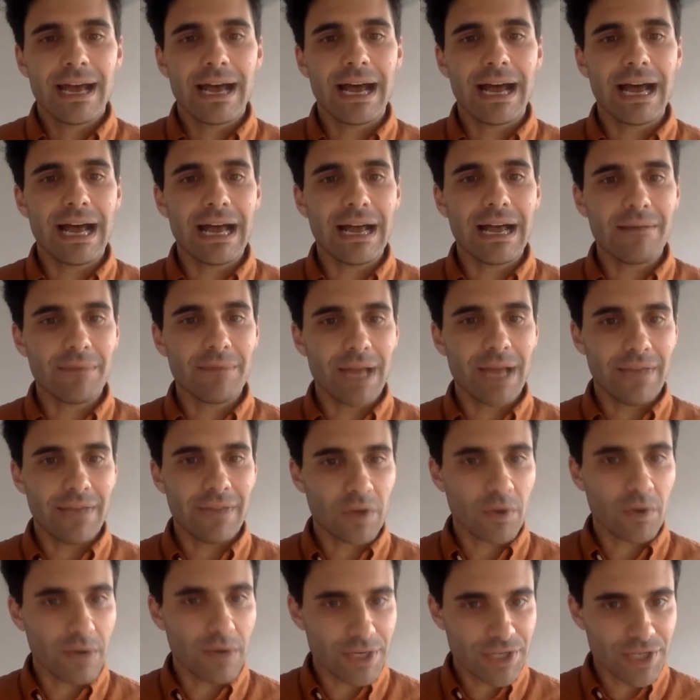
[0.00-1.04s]
And
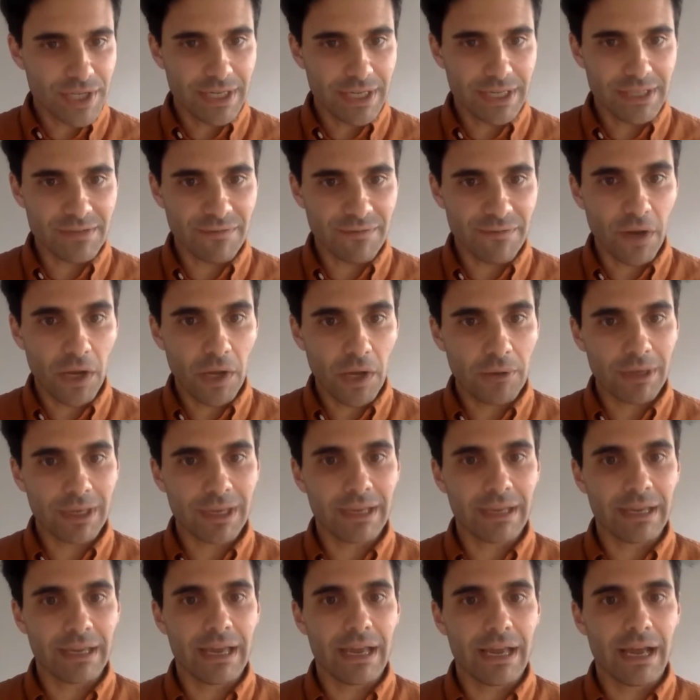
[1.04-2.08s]
the question is,
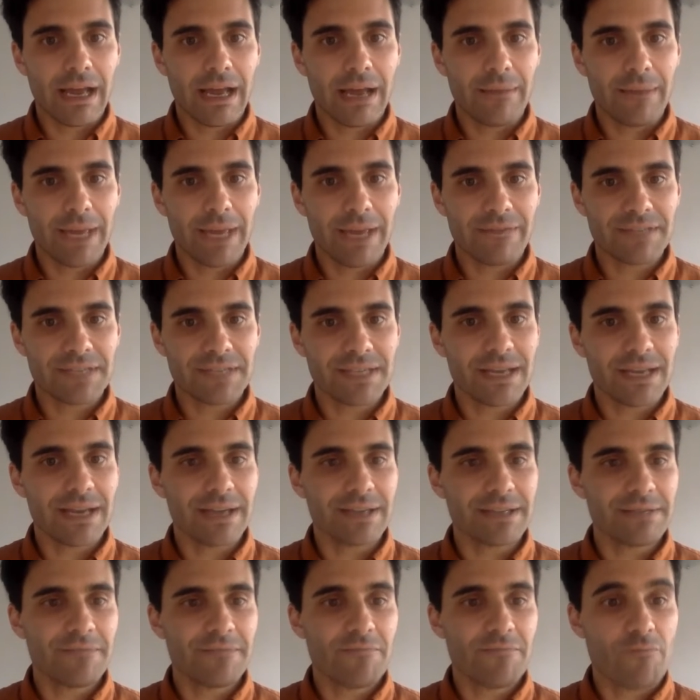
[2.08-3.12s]
following
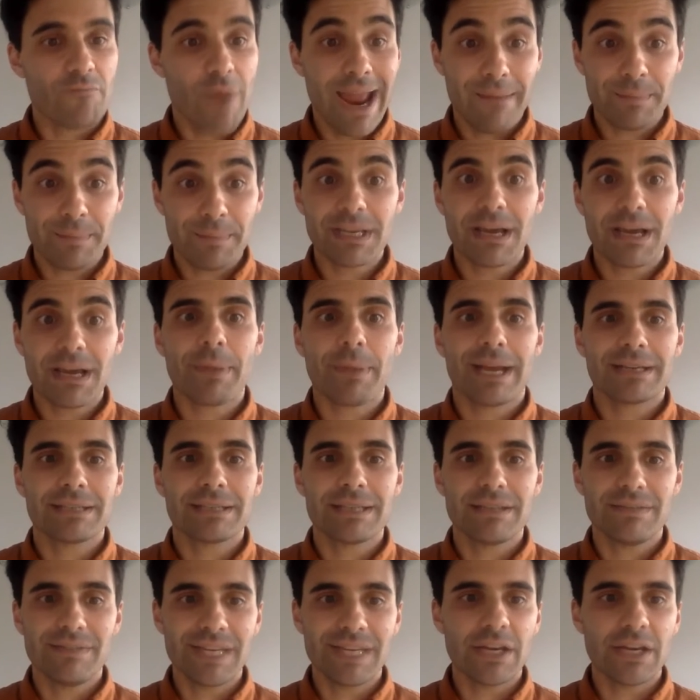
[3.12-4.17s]
FCA's ramped up
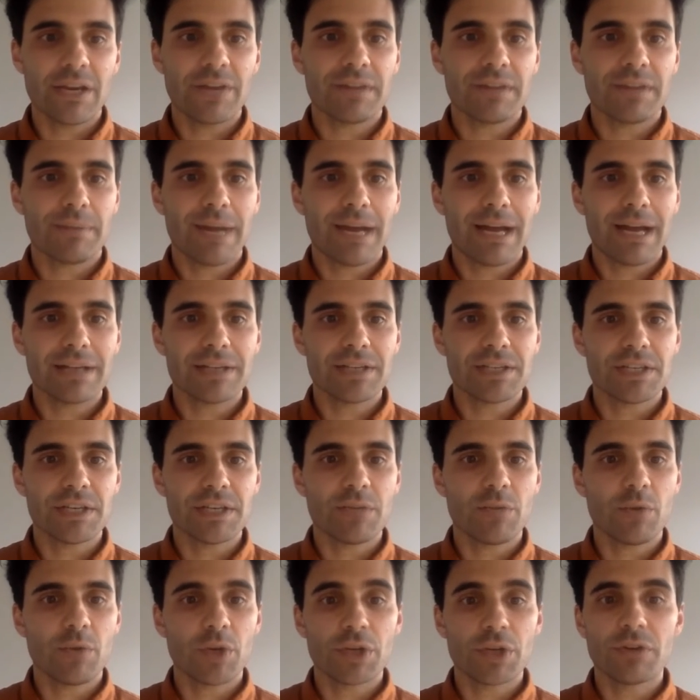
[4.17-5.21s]
activity over the past
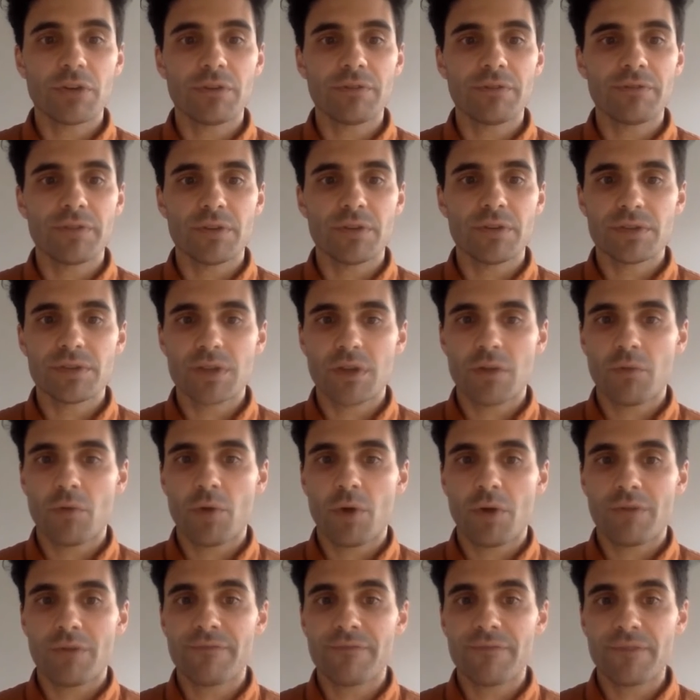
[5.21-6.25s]
year, what are your views on
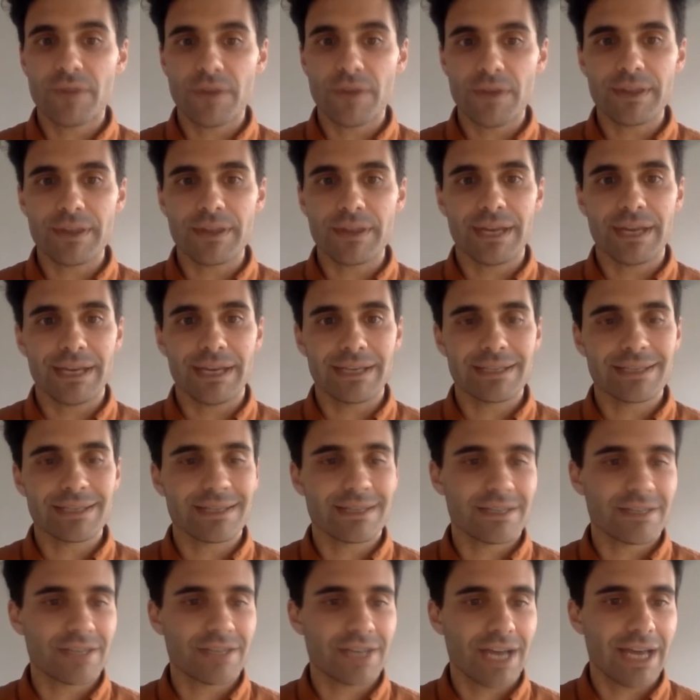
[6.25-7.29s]
what further needs
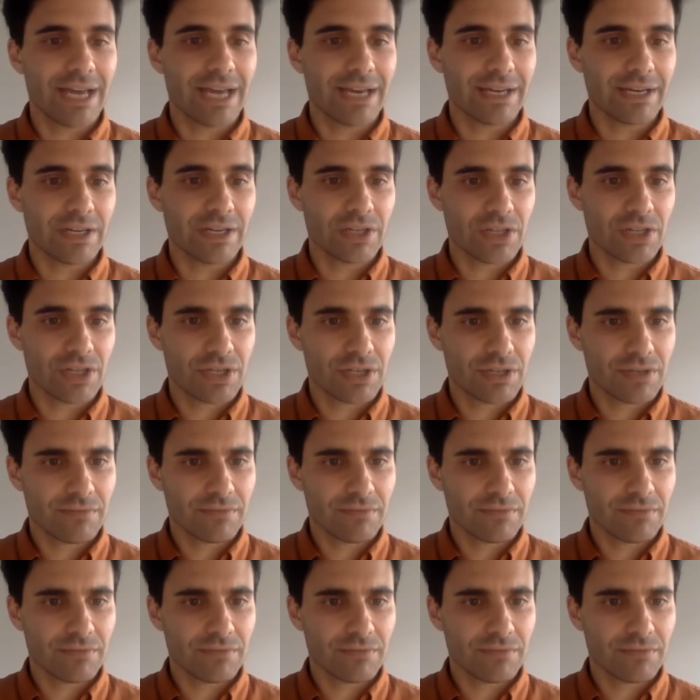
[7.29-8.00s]
to change?